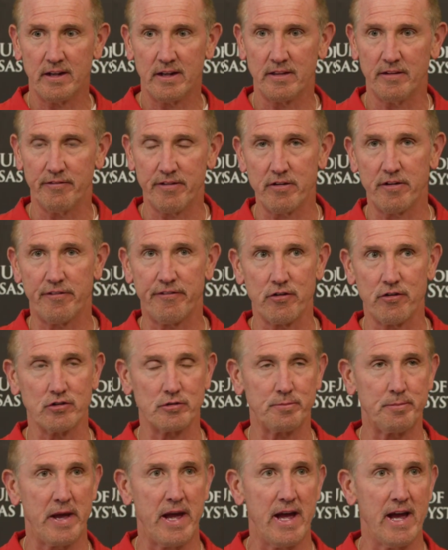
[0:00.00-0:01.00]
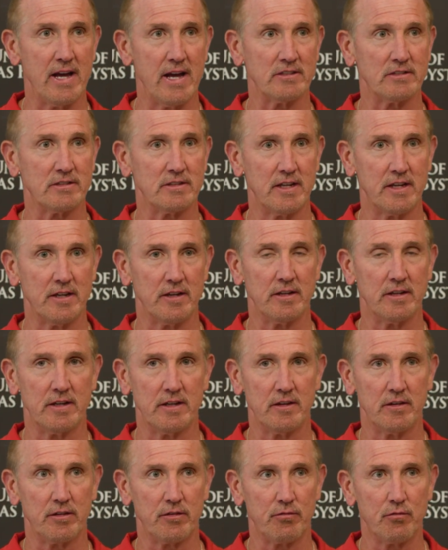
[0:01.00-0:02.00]
the very first pass that
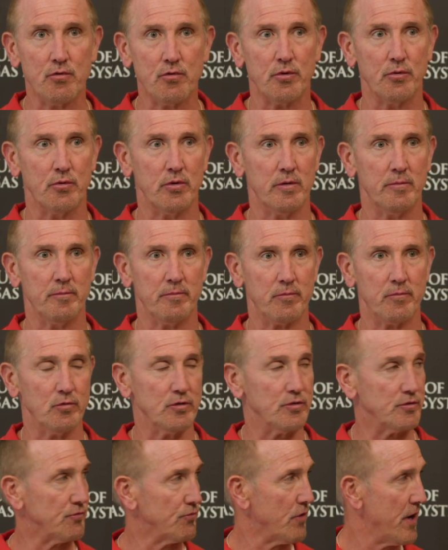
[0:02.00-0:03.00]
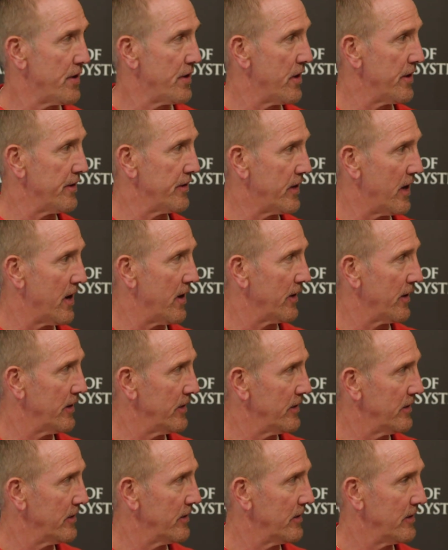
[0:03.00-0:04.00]
he threw to him was right on
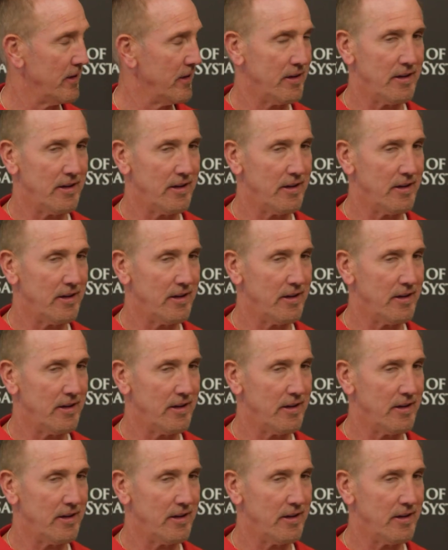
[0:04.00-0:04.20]
target, and